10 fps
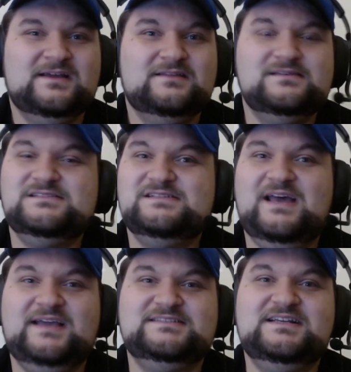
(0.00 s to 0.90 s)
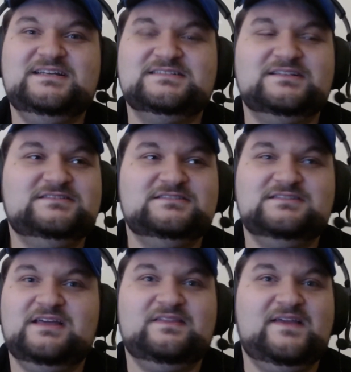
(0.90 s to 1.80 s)
This is nice and easy. It's just
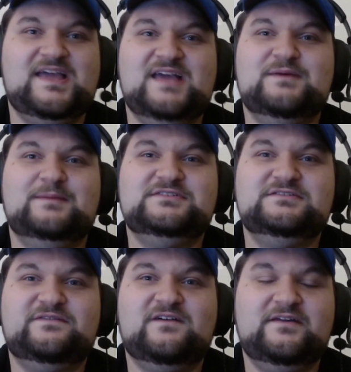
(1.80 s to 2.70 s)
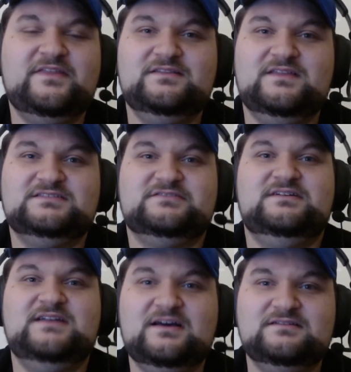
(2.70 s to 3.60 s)
they came up too far. They
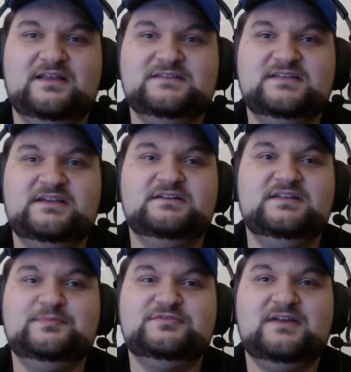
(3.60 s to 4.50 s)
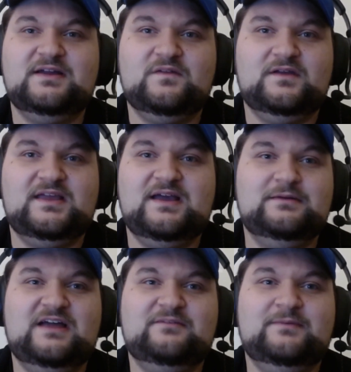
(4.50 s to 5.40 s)
screened out, like, say, your deep strike. Like, yeah, I'm
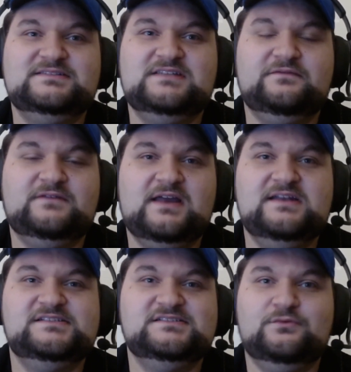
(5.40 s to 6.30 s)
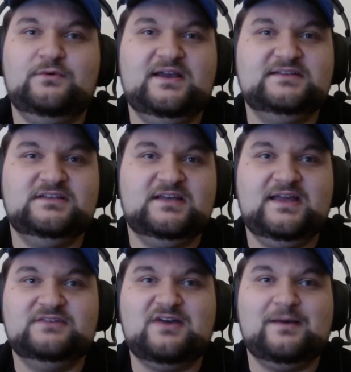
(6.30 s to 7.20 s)
going my stuff 9 inches away so you
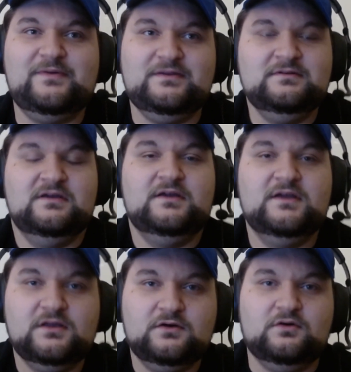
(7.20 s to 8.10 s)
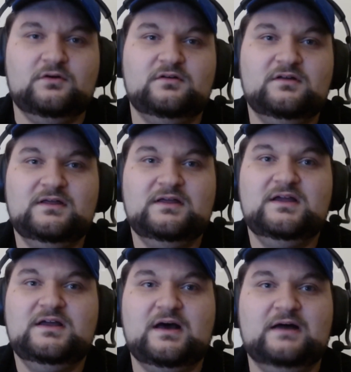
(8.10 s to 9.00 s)
can't drop it. Cool.
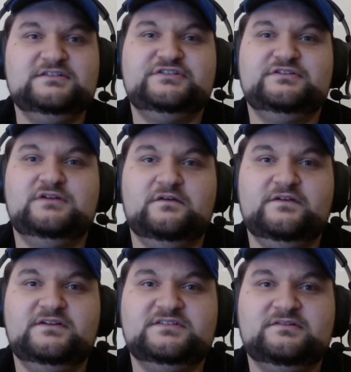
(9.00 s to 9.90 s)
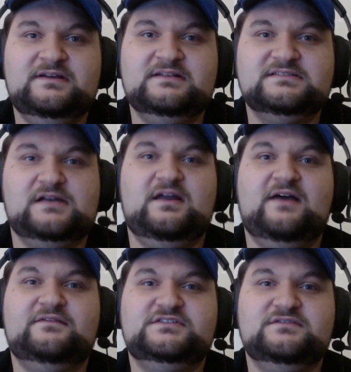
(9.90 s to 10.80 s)
I'll just shoot over your screens. I don't
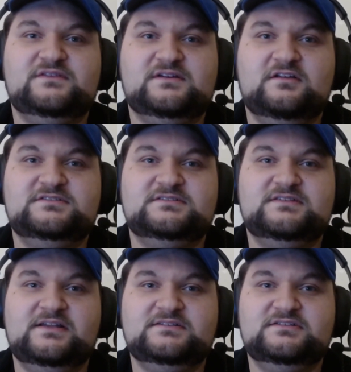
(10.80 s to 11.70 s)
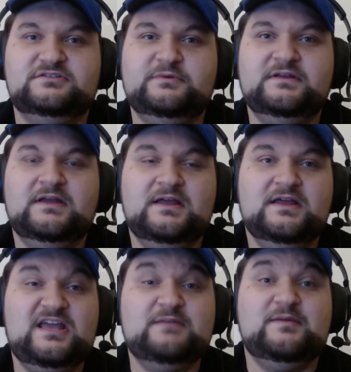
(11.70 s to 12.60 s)
have to shoot the closest thing to me.
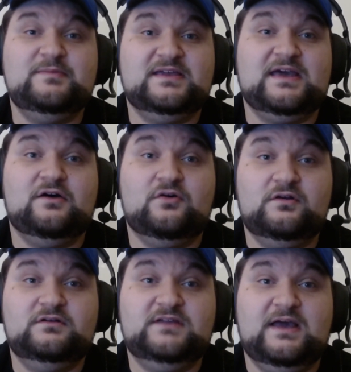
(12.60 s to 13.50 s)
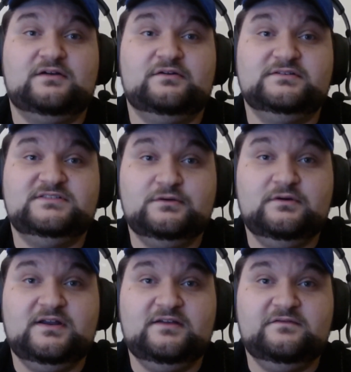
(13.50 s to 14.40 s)
It may be
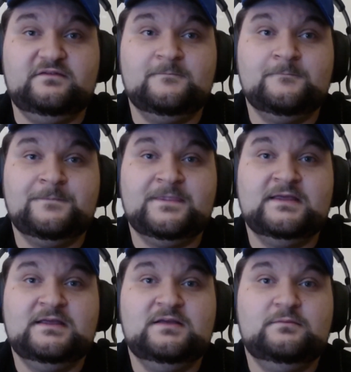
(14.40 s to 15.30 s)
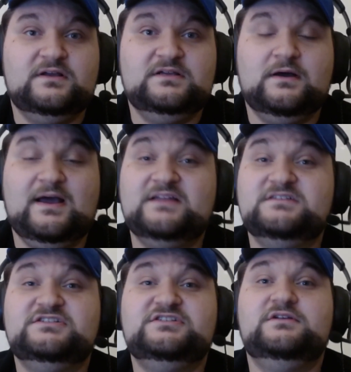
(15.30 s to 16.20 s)
counterintuitive, but, I can
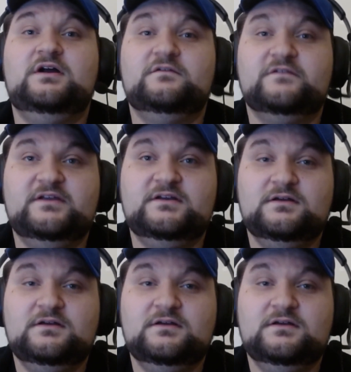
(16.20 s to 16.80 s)
just shoot over you.